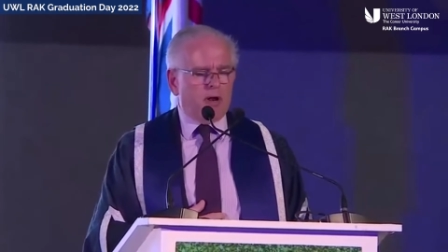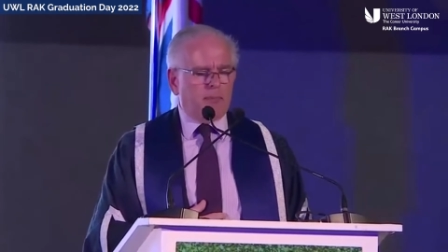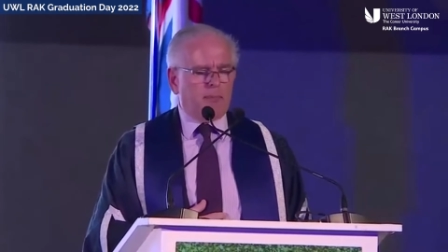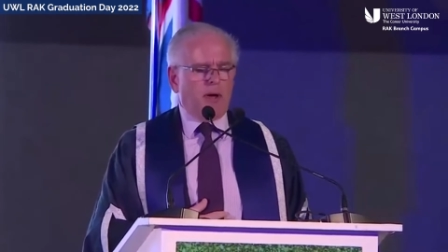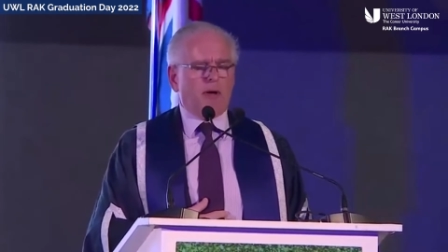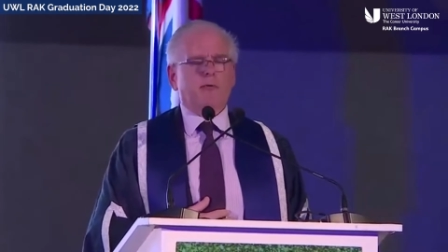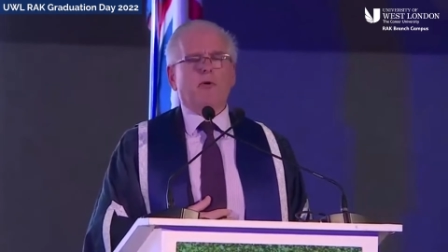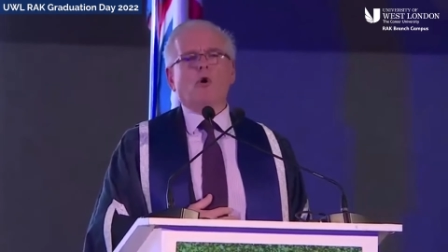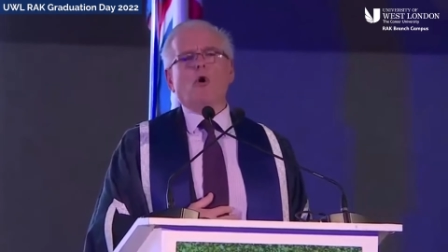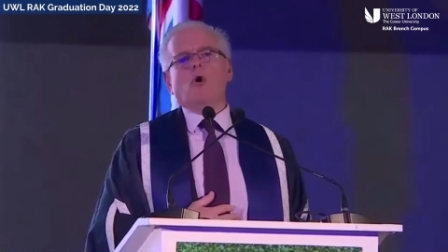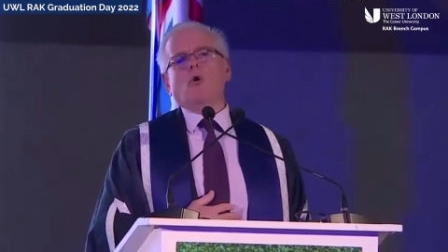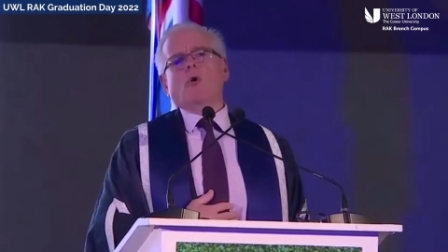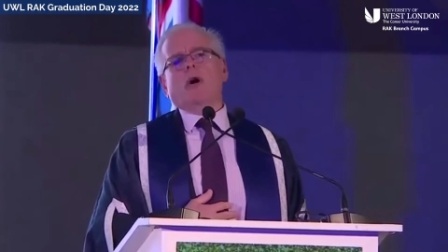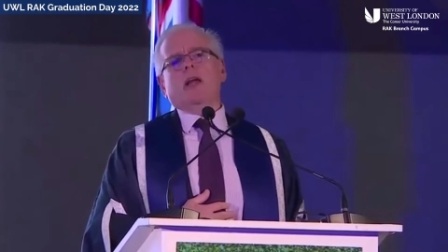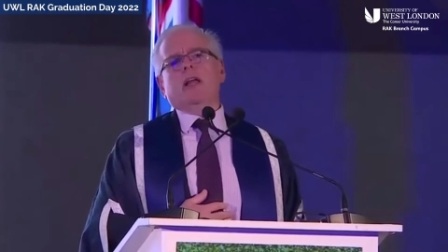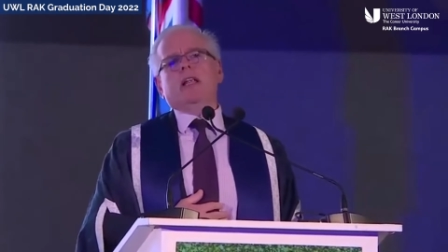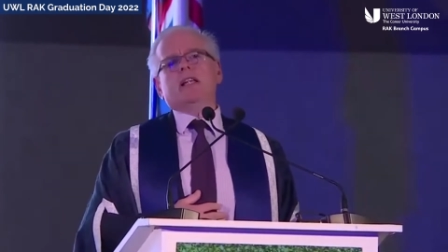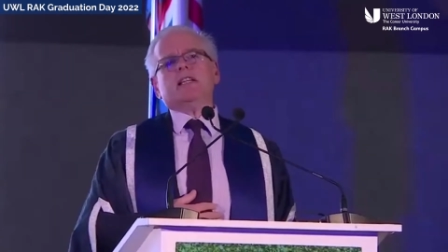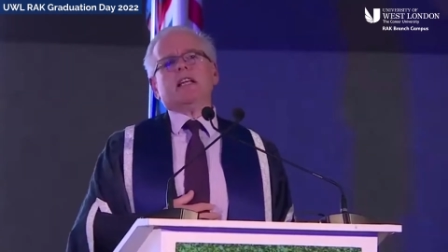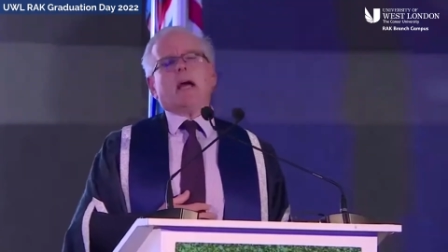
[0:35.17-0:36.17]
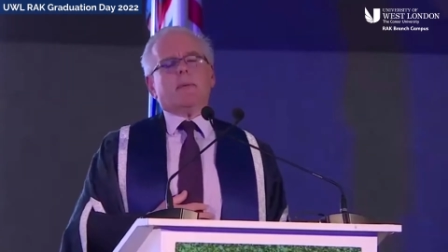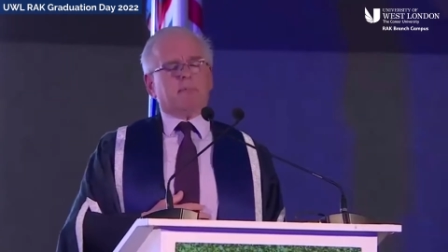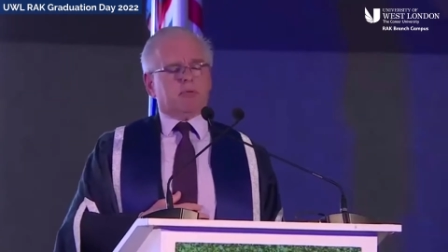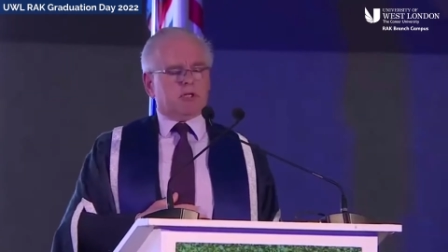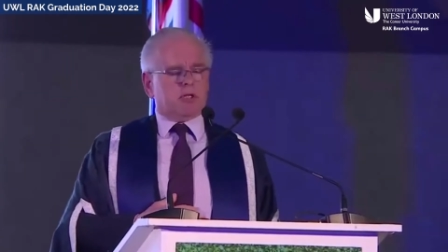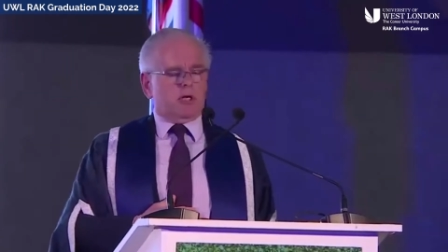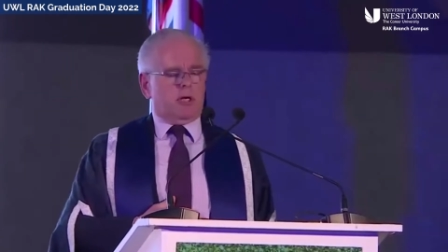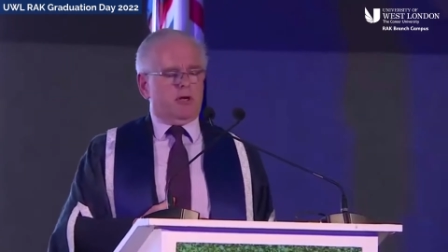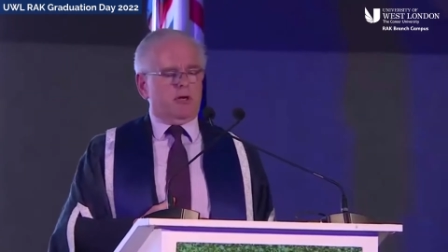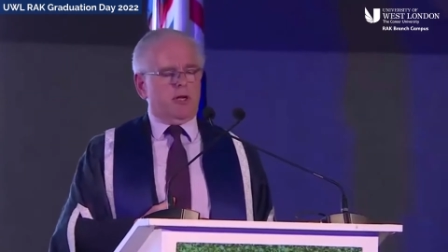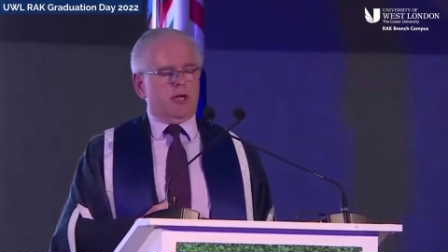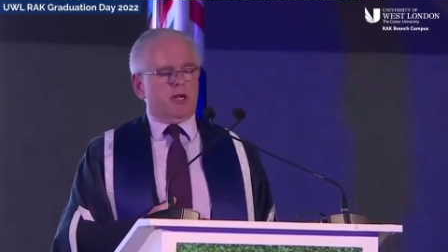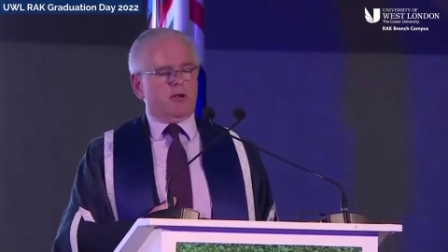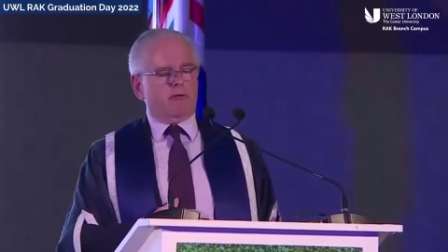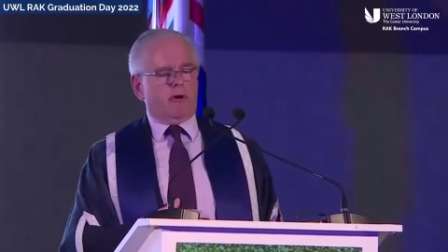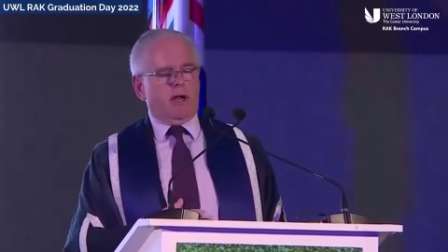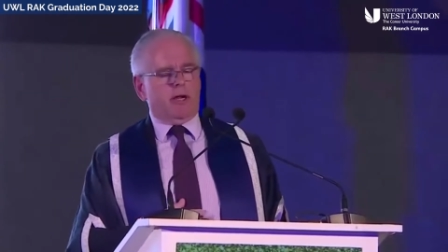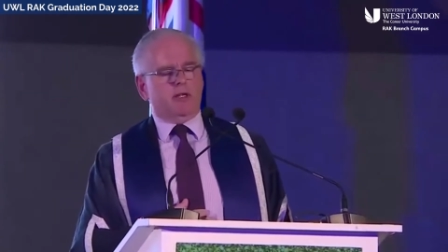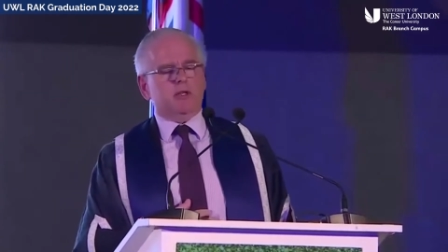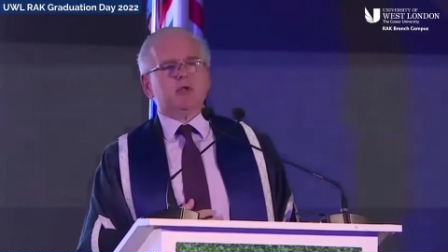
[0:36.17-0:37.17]
But above all, it is absolutely
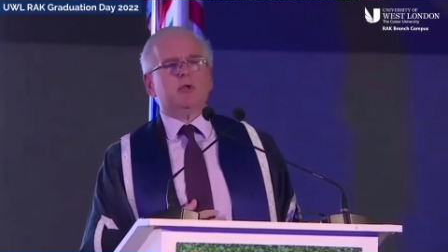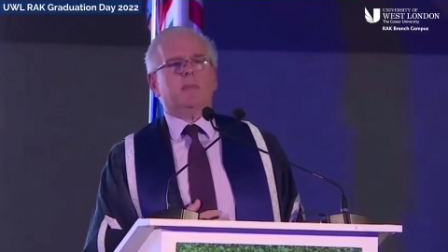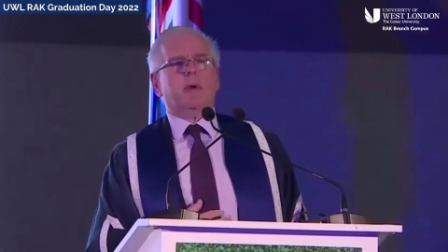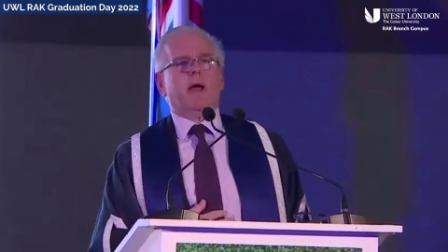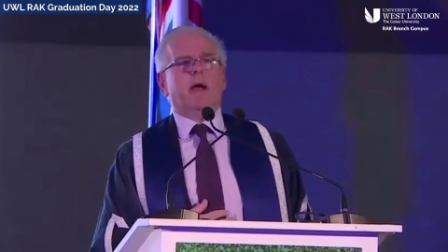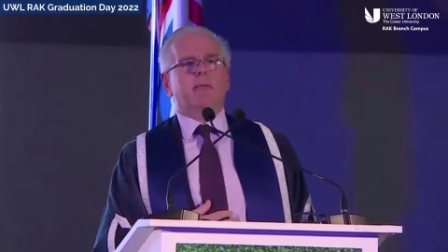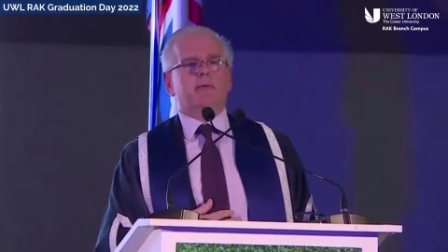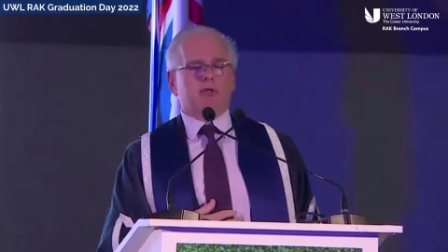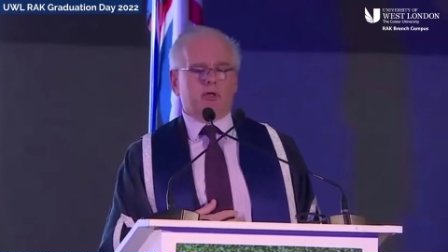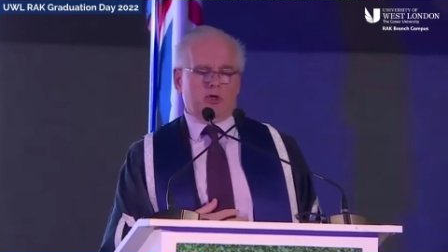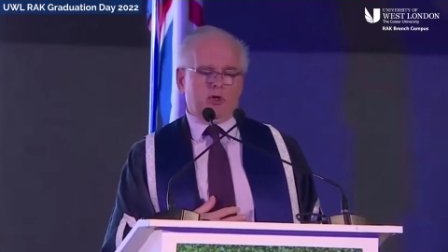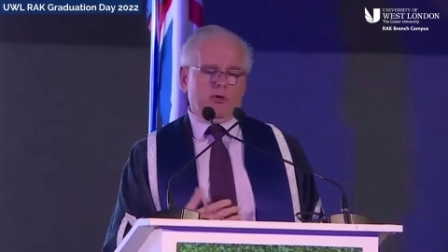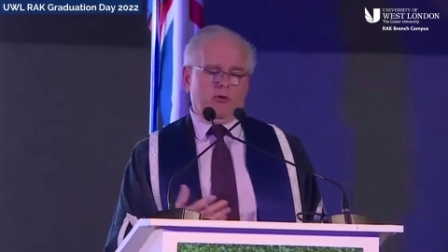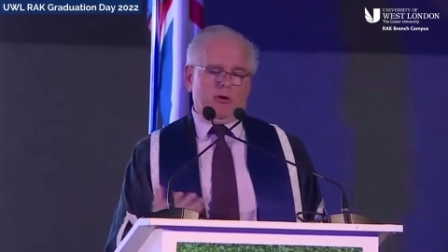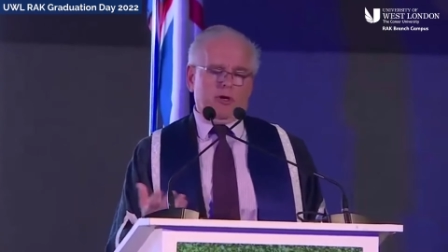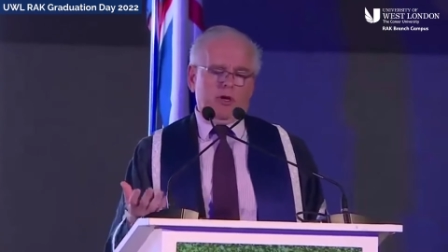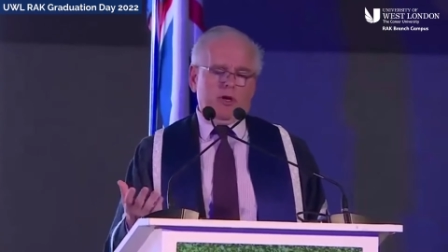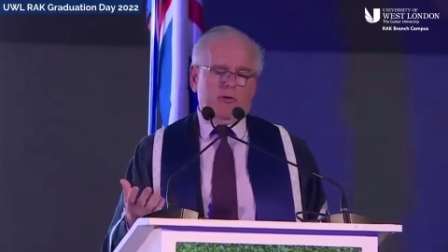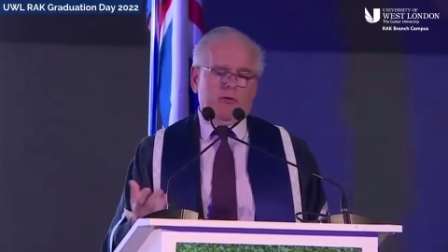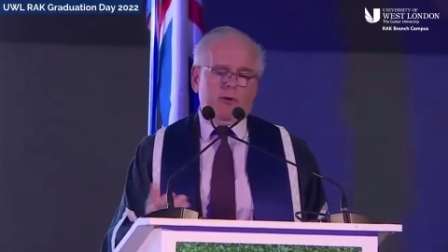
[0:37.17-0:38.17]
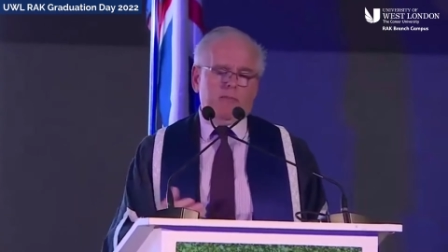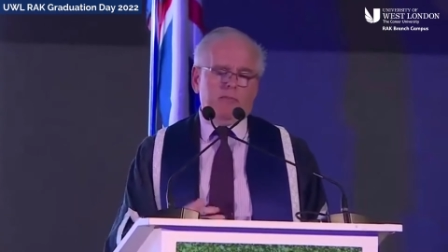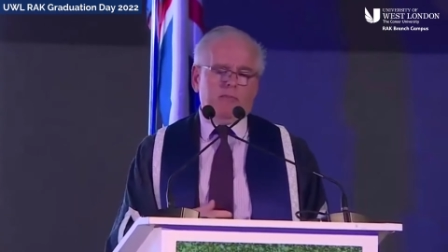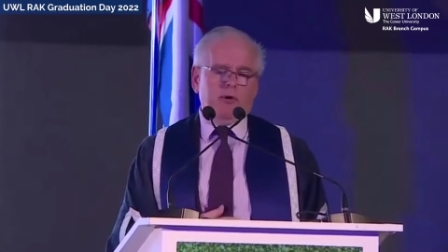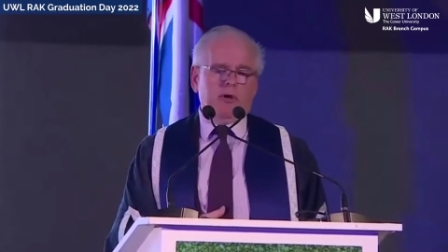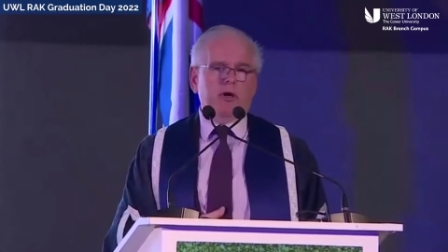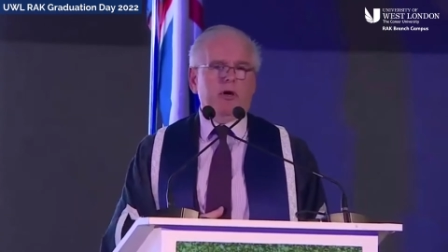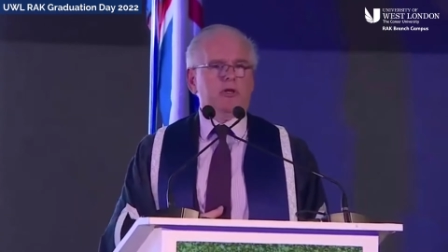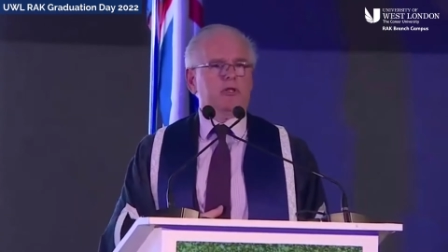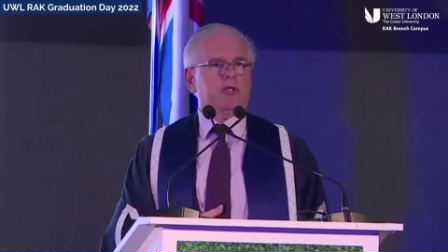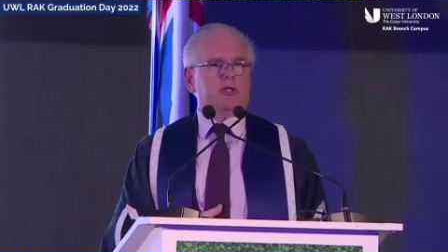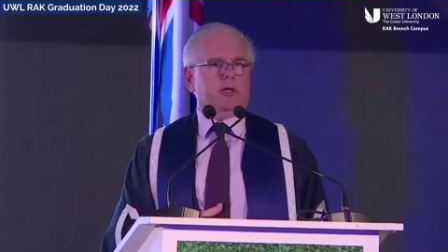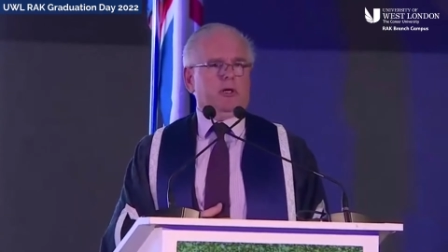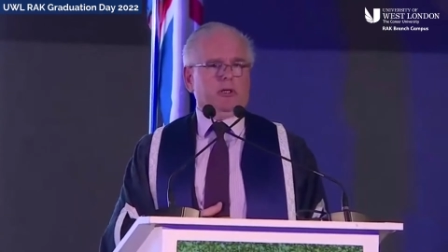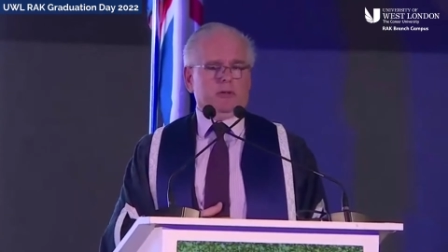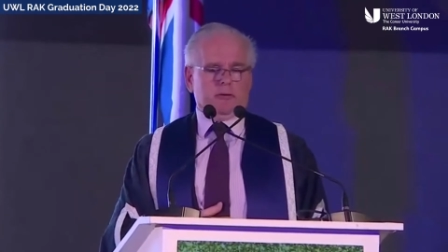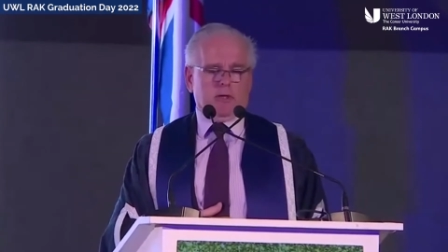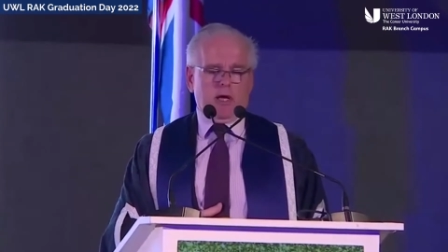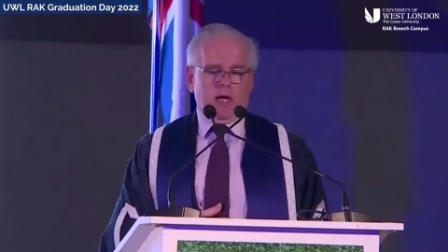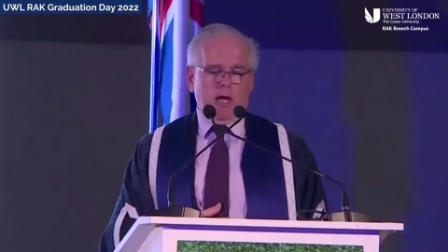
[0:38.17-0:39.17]
great to be able to join you in person.